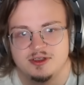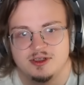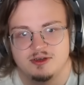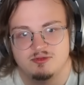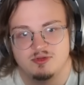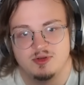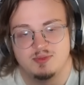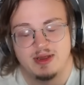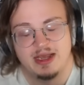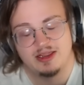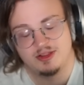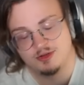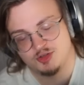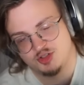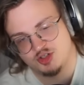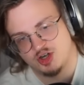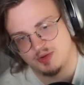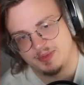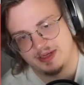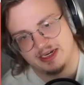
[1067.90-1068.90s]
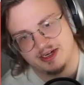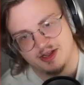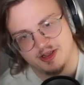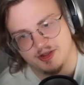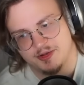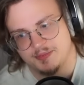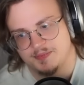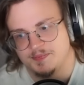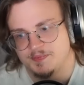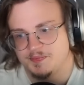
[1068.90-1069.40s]
We might lose
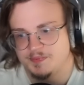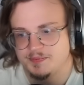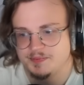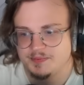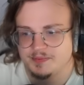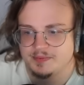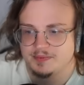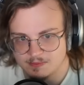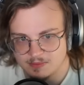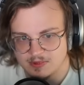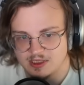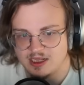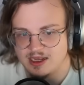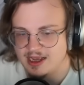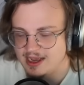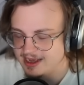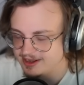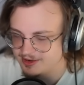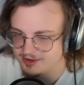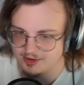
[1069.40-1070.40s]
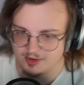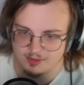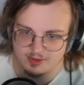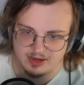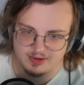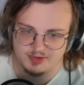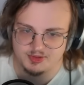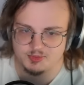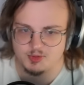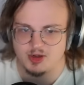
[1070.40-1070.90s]
Sharpedo. I don't know what I
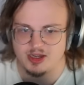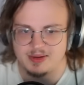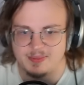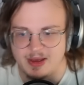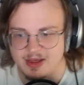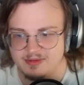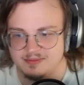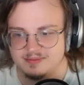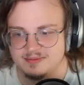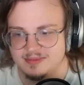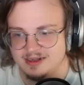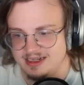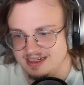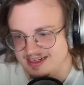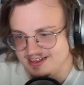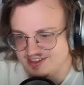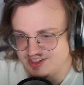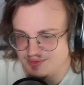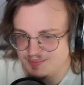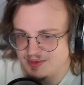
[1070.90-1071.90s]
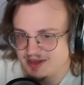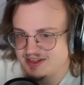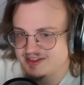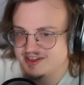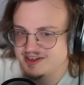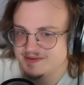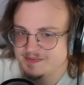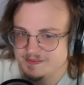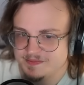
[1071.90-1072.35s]
was worried about. Easy peasy.